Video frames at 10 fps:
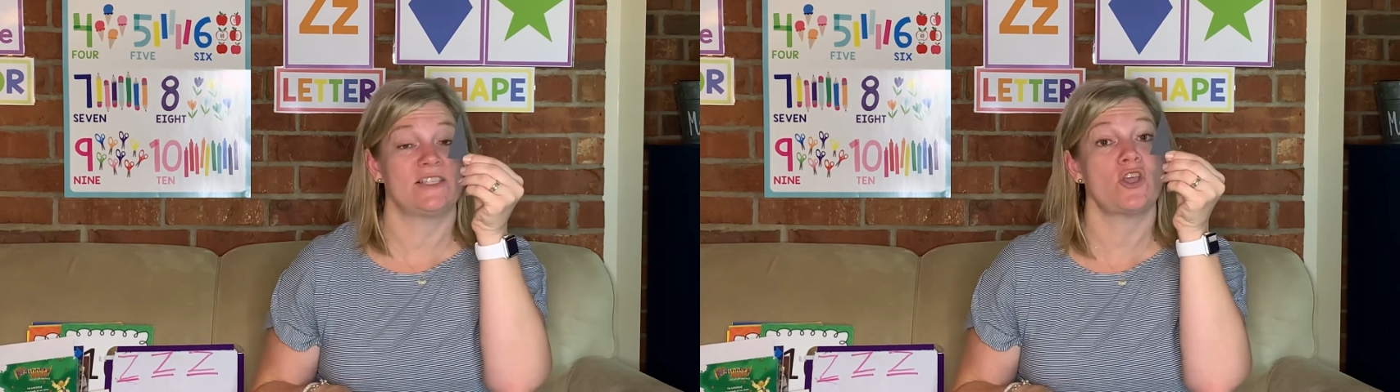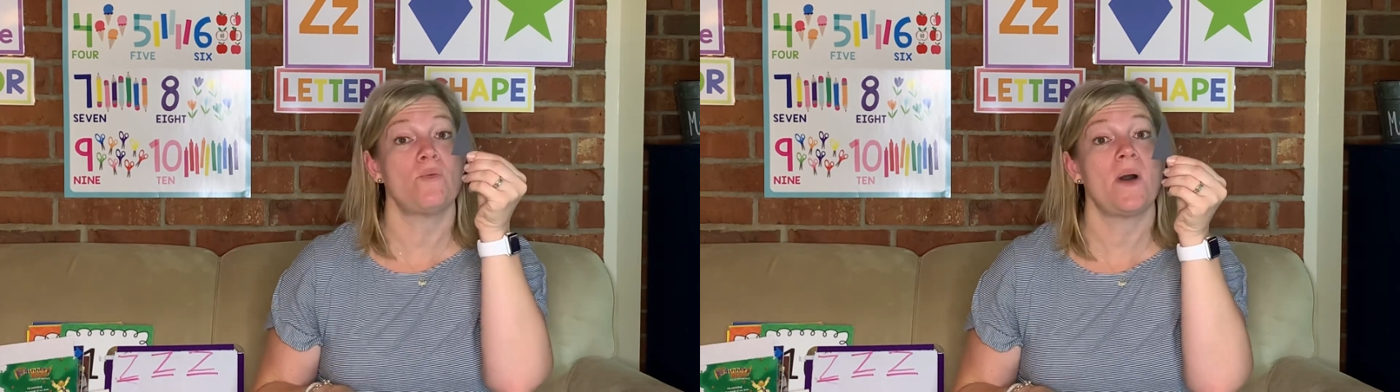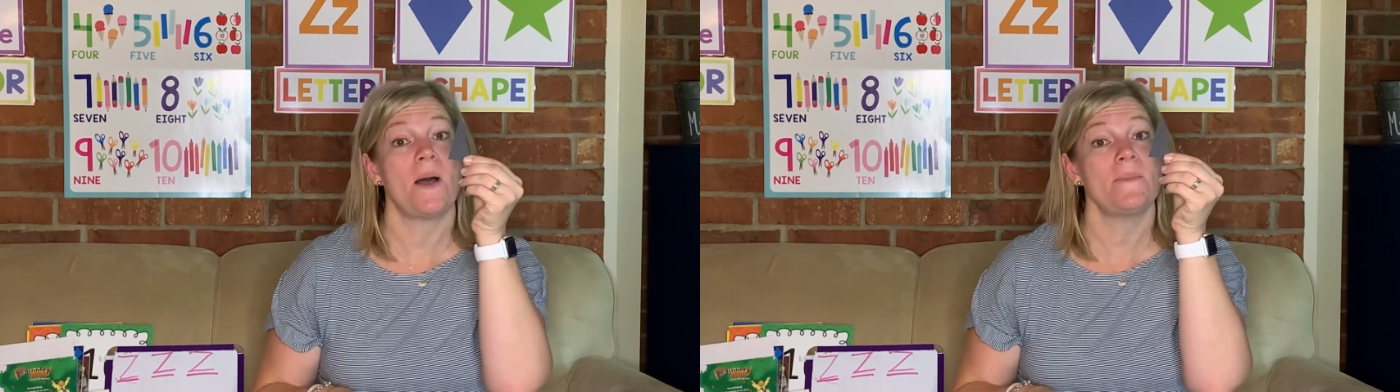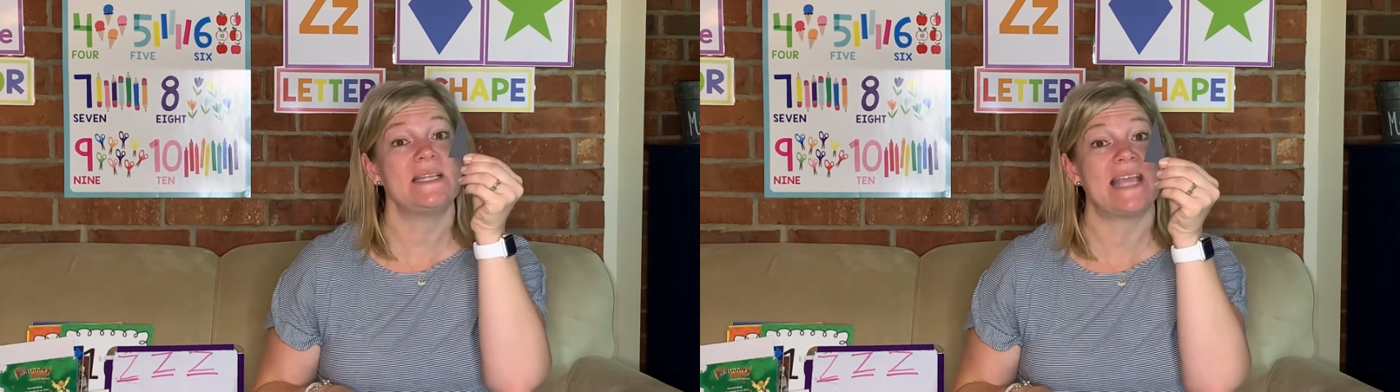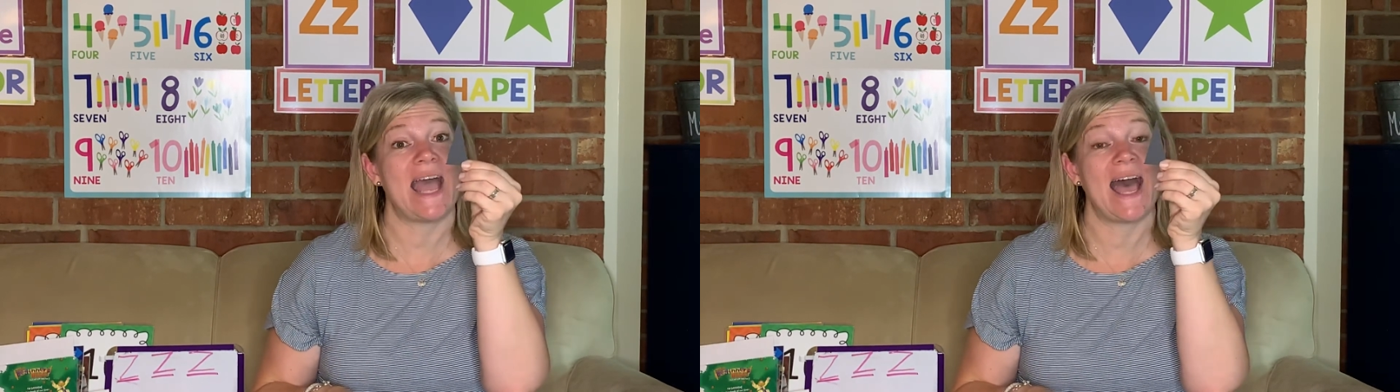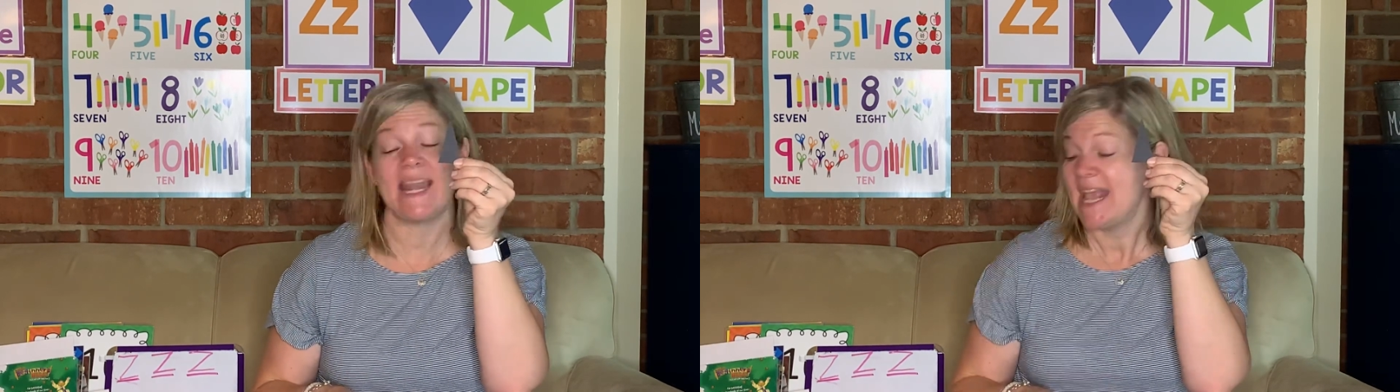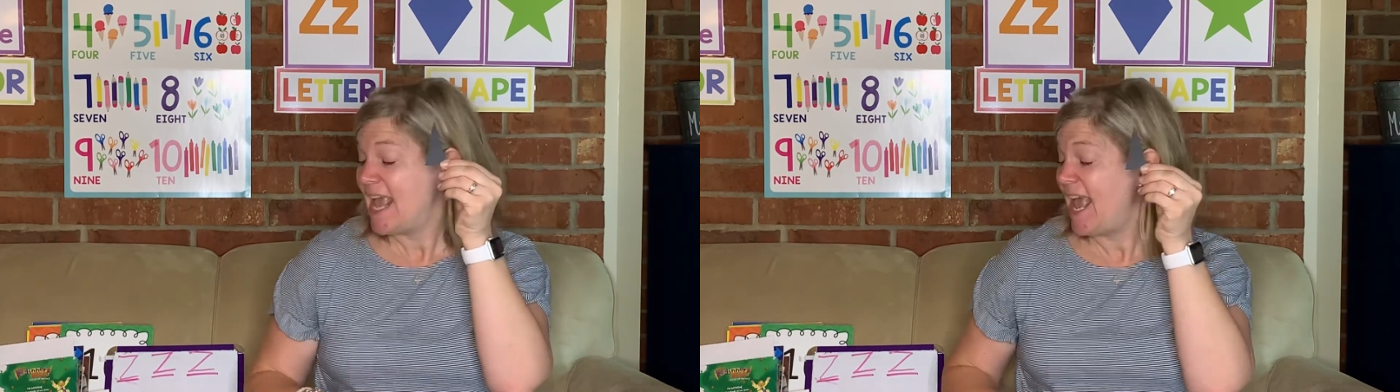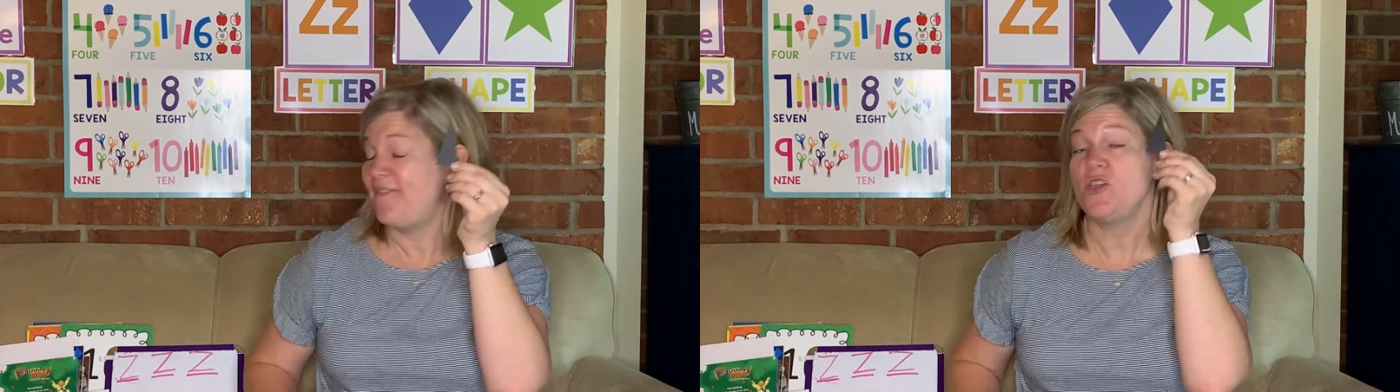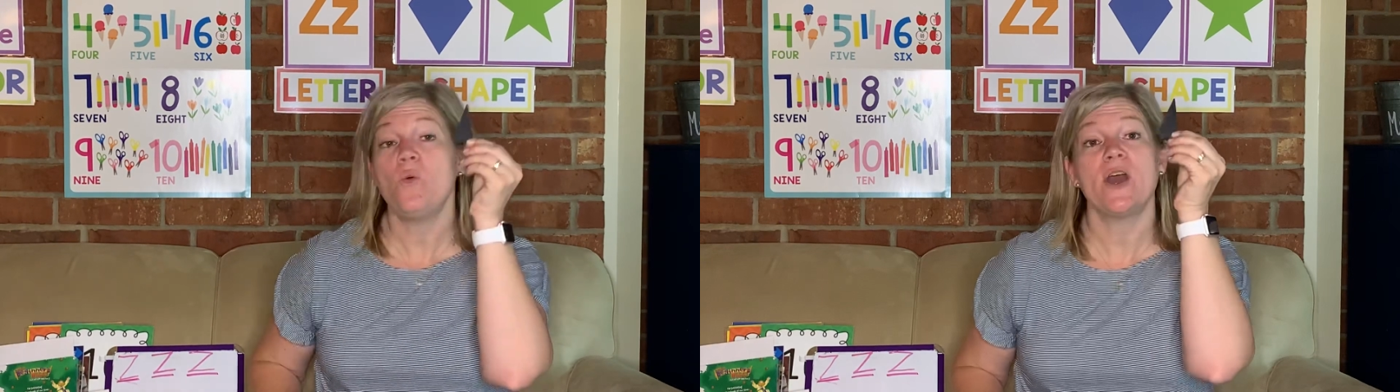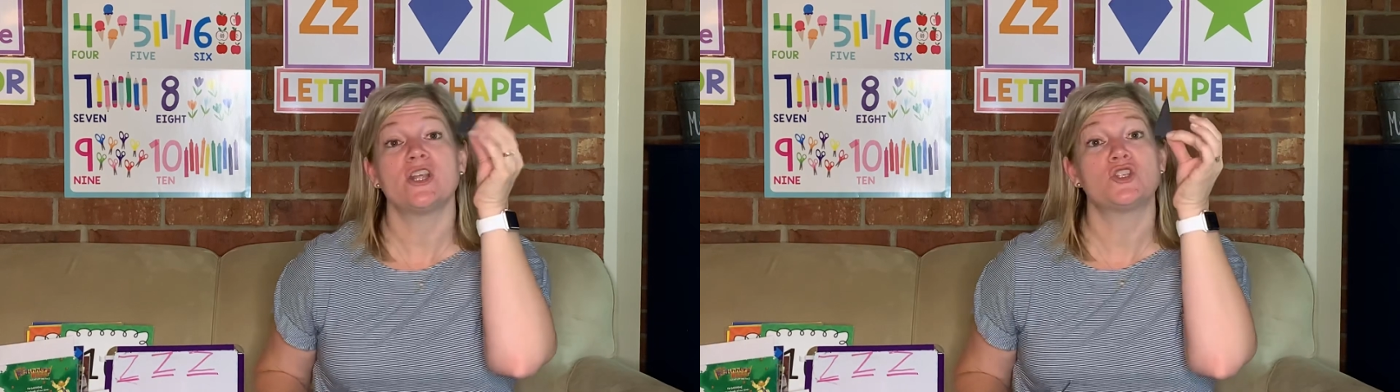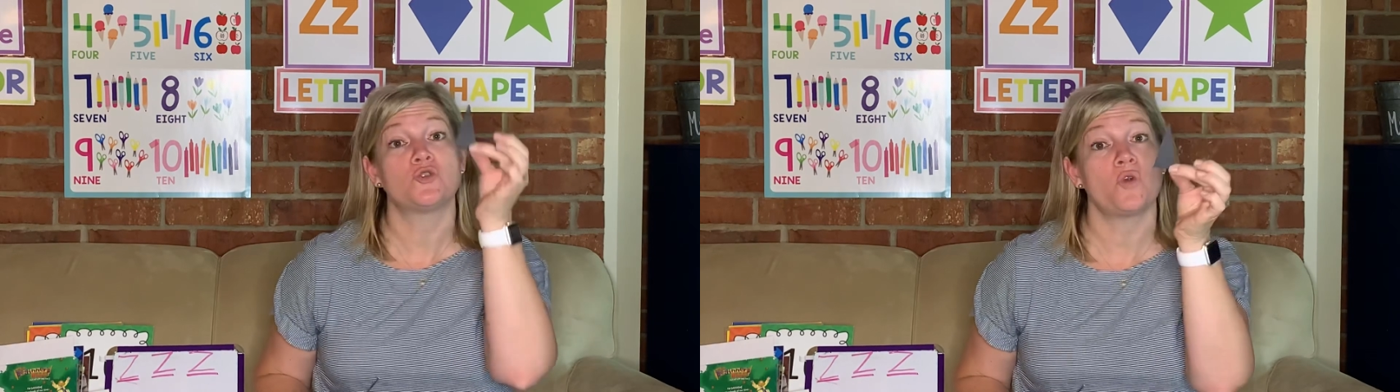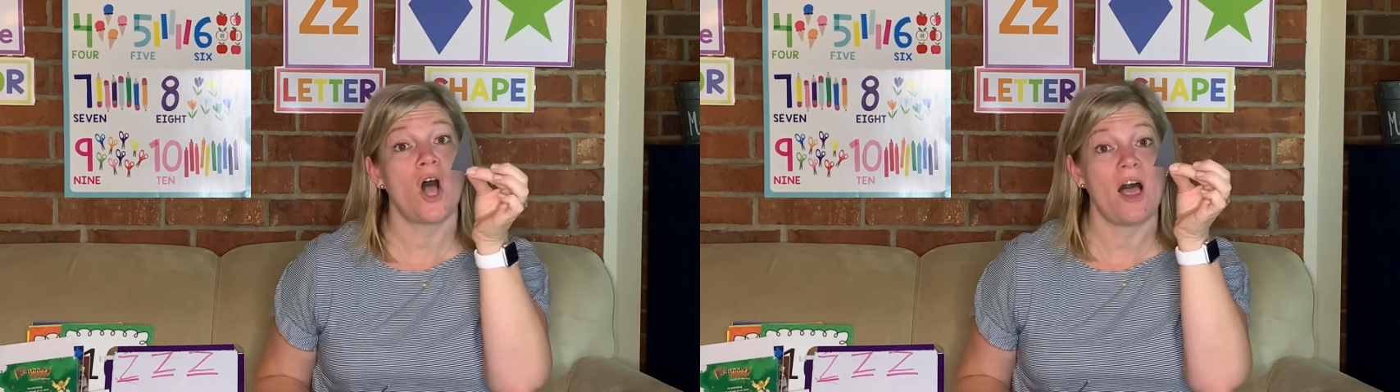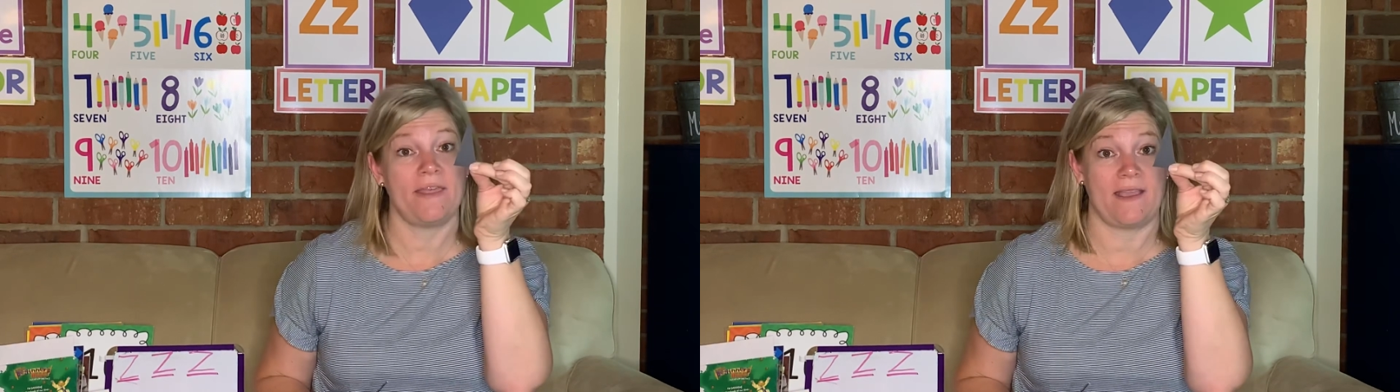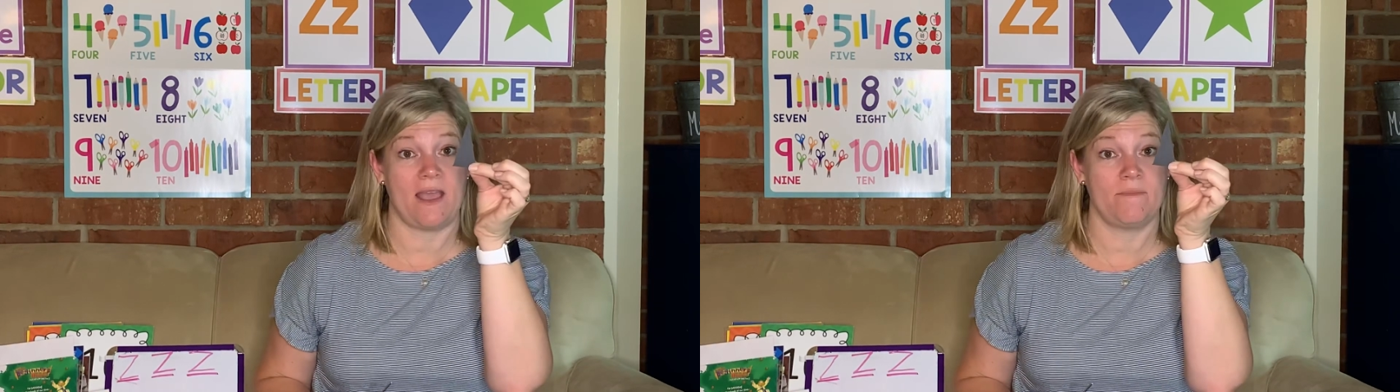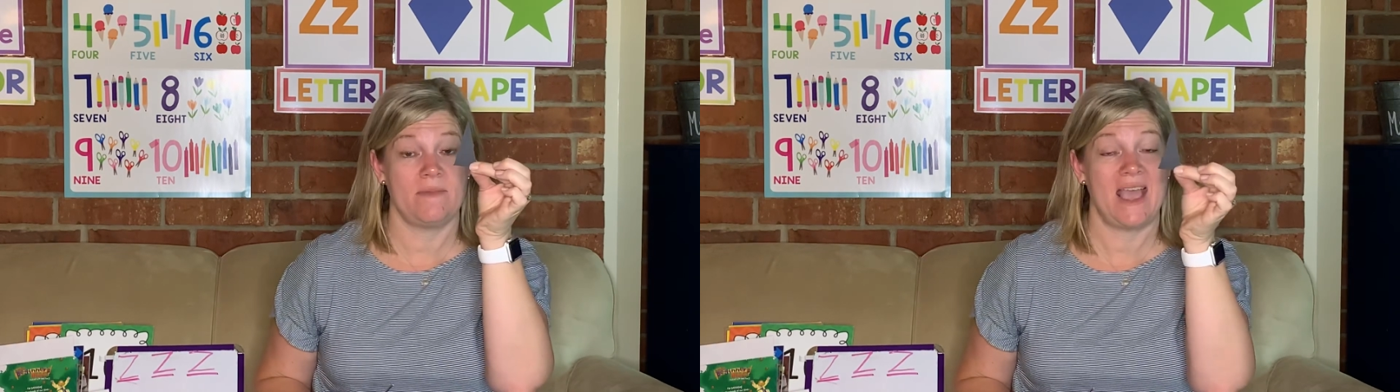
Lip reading: So mom and dad, if you want to draw them